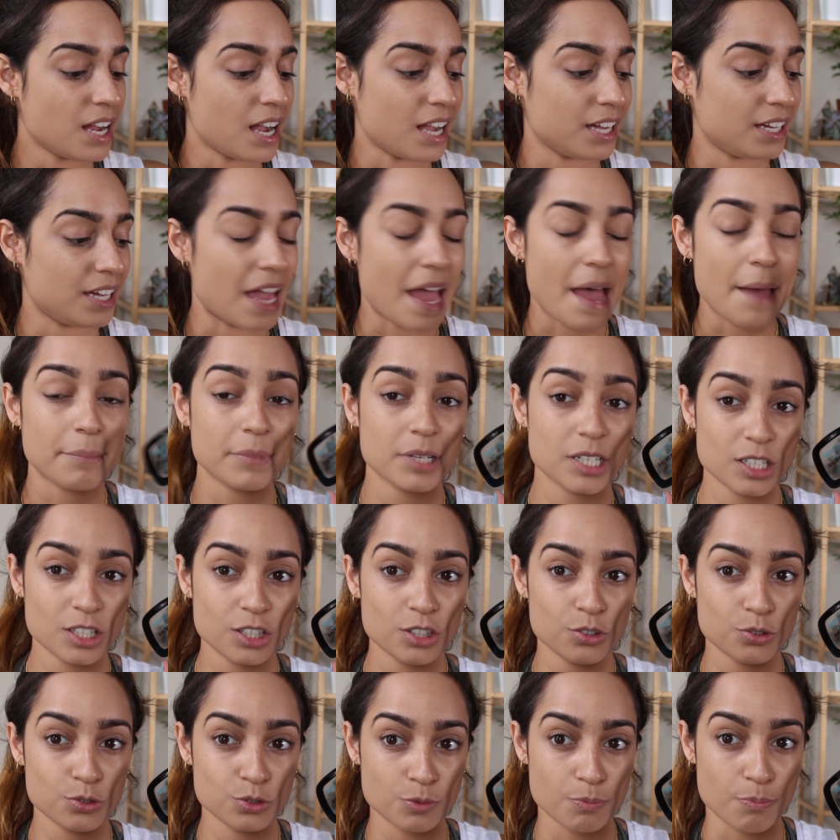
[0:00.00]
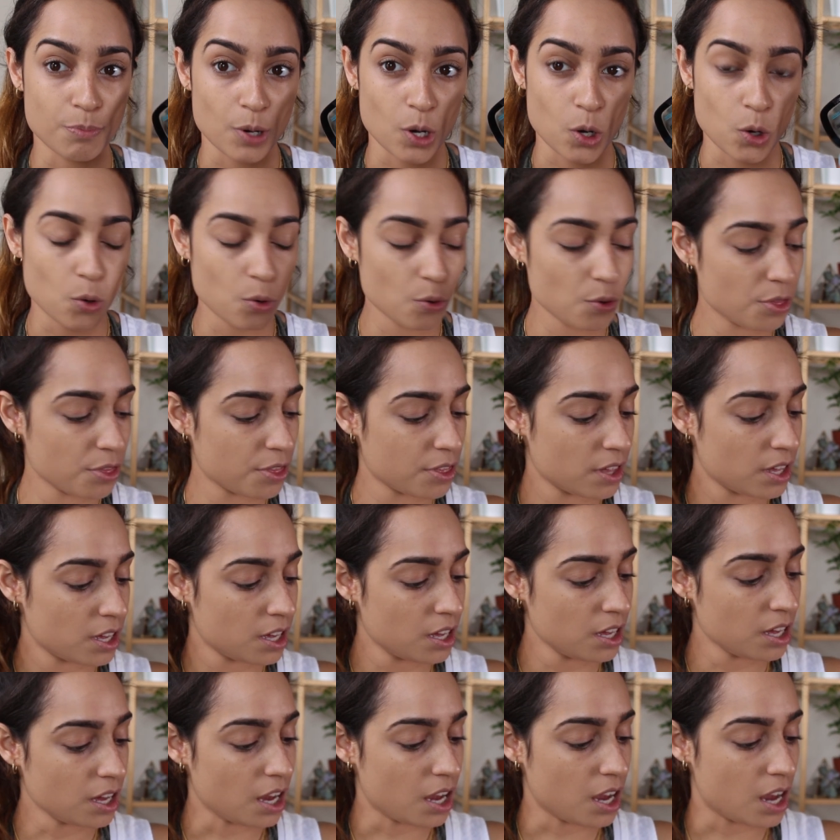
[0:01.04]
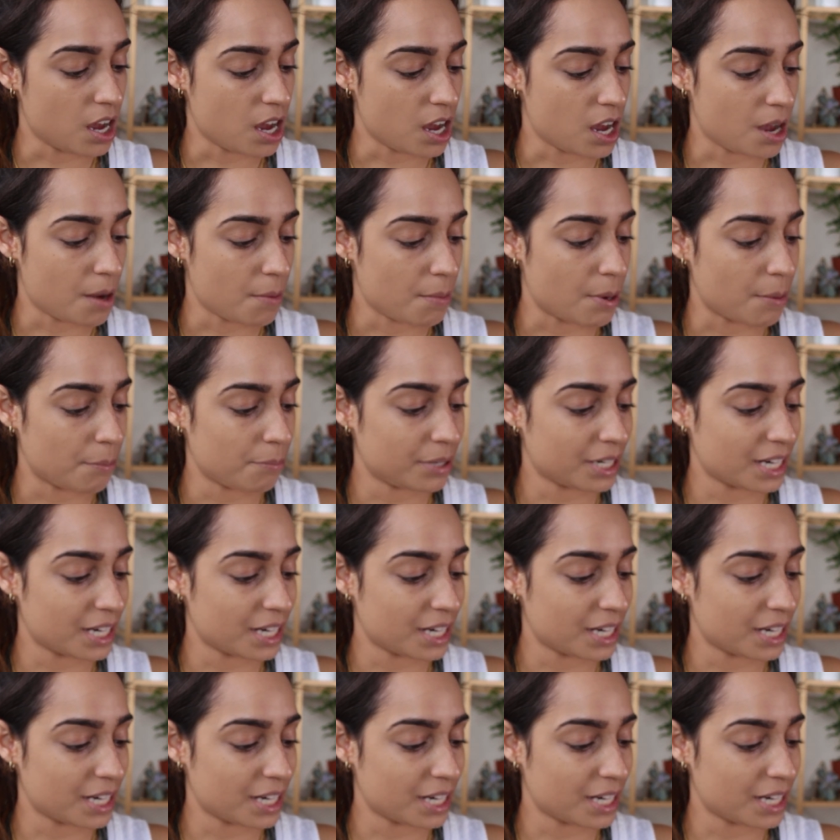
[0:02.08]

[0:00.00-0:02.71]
I am gonna use both, um,